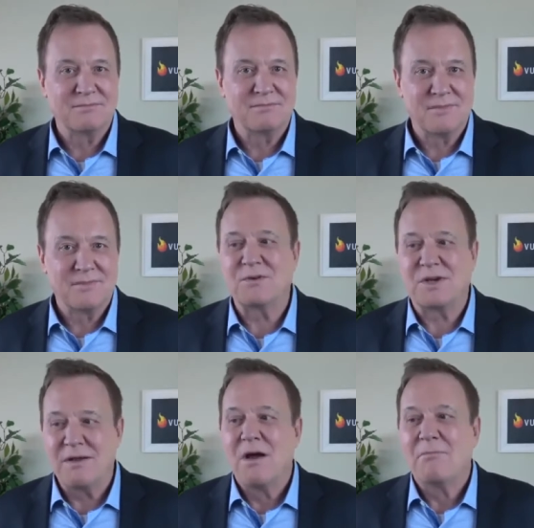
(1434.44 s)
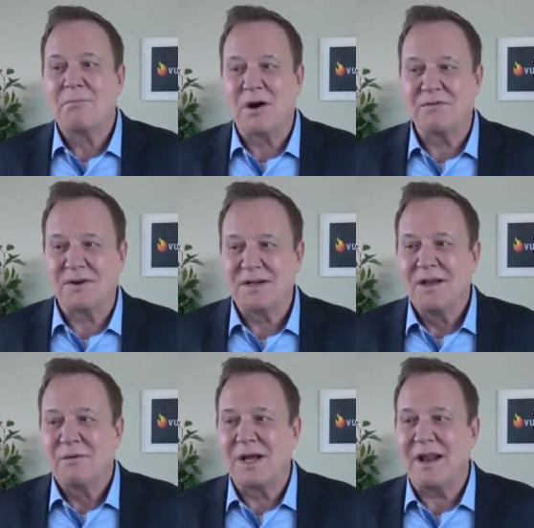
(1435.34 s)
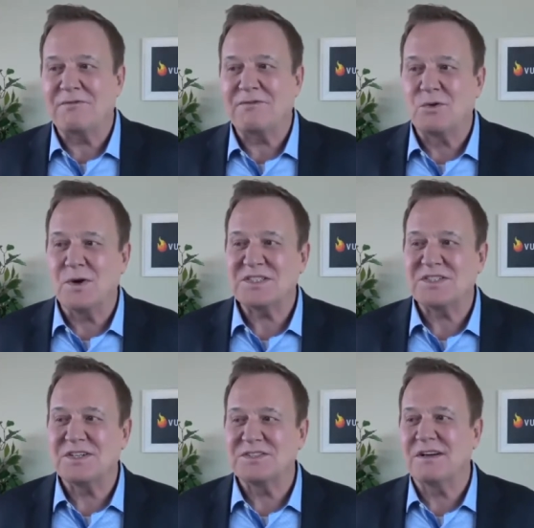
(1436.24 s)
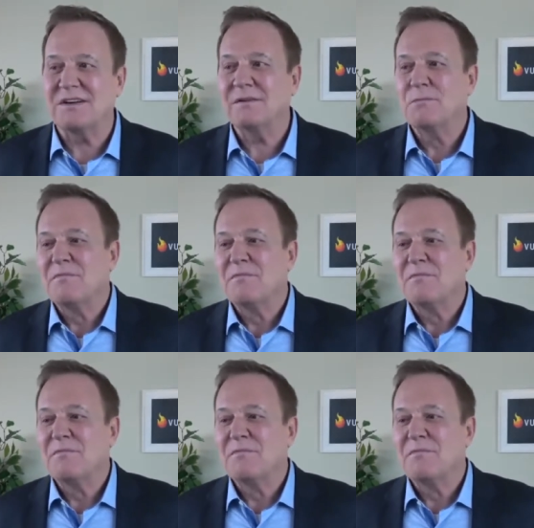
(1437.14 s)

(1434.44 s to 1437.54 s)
Okay, perfect. We got a few questions here.